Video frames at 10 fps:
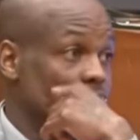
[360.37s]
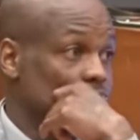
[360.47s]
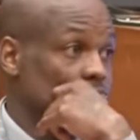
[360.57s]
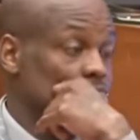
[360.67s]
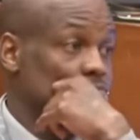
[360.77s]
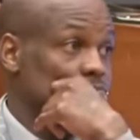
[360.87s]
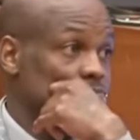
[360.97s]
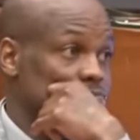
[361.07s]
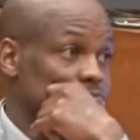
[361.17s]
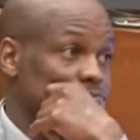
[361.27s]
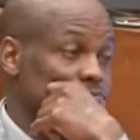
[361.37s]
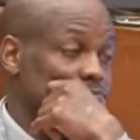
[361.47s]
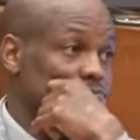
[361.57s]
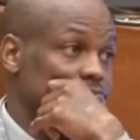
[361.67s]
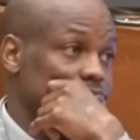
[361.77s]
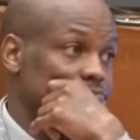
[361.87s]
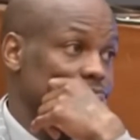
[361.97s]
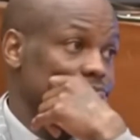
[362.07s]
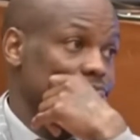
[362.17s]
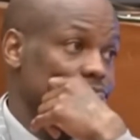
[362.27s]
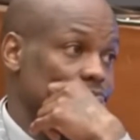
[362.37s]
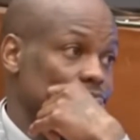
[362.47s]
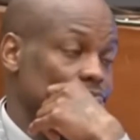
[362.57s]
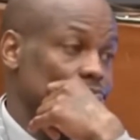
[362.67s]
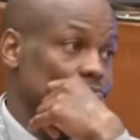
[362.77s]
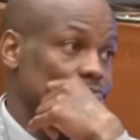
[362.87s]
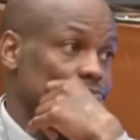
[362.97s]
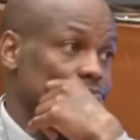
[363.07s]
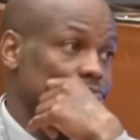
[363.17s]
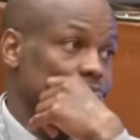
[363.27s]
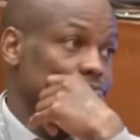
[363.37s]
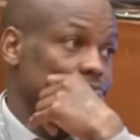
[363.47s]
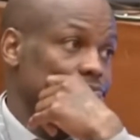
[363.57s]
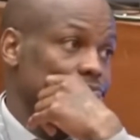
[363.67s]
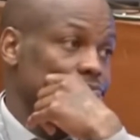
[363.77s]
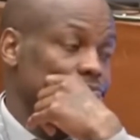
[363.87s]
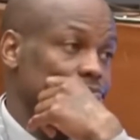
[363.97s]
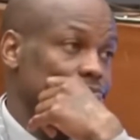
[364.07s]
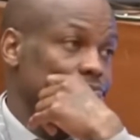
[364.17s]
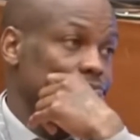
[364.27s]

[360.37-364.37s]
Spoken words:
No one is speaking in this clip.